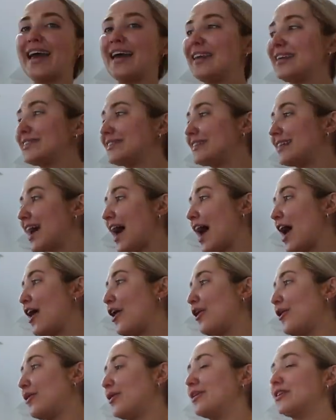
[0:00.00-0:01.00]
It is
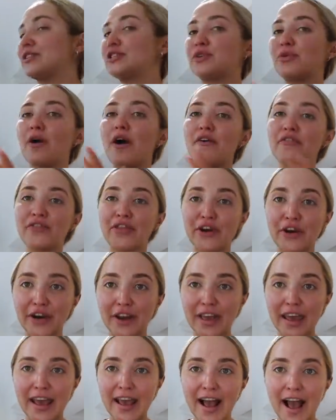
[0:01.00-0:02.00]
now
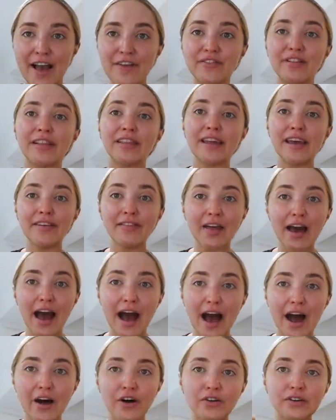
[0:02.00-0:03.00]
12:30. I've cleaned the
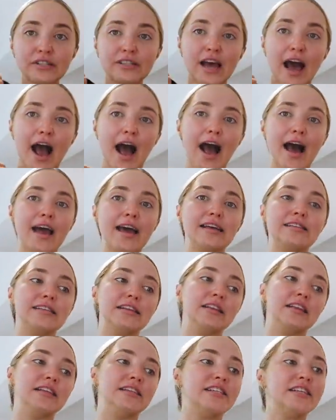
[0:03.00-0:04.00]
house. I
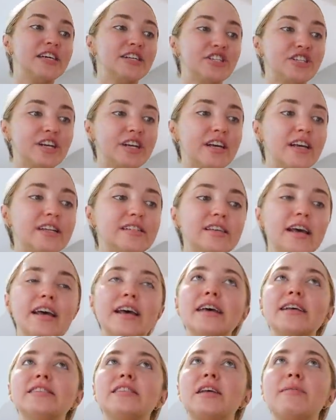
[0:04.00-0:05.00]
did the dishes,
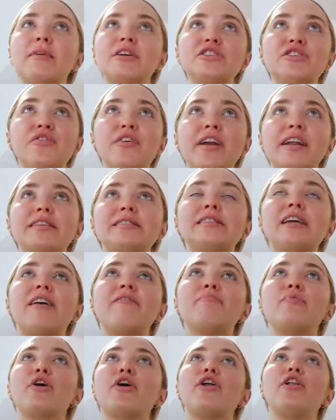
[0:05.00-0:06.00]
did a bunch of random
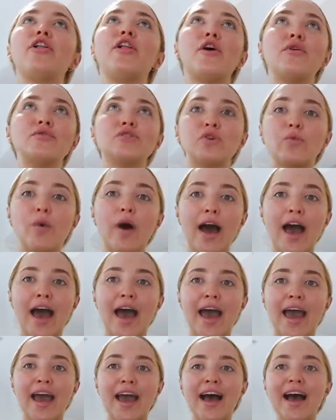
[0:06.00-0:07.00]
stuff, put clothes
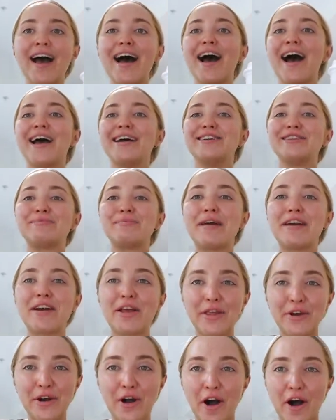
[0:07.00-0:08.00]
away. I just made
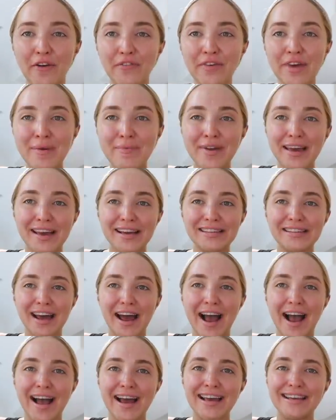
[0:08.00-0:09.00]
another coffee because
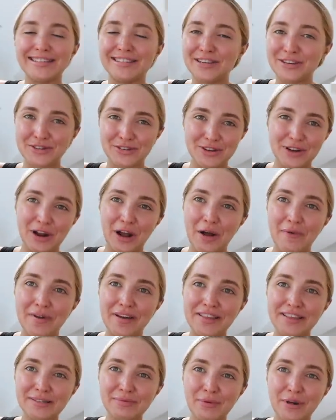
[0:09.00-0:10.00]
I didn't drink all mine
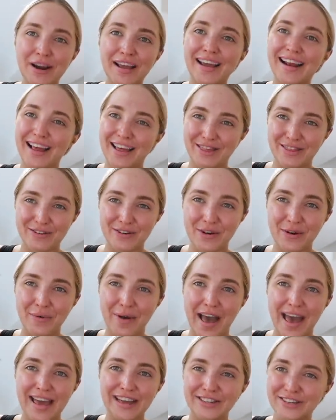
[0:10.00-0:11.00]
this morning and I threw it
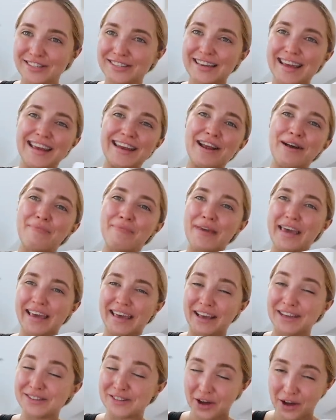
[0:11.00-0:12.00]
away just to end up being
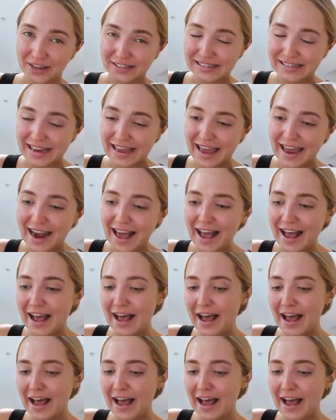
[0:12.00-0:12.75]
exhausted.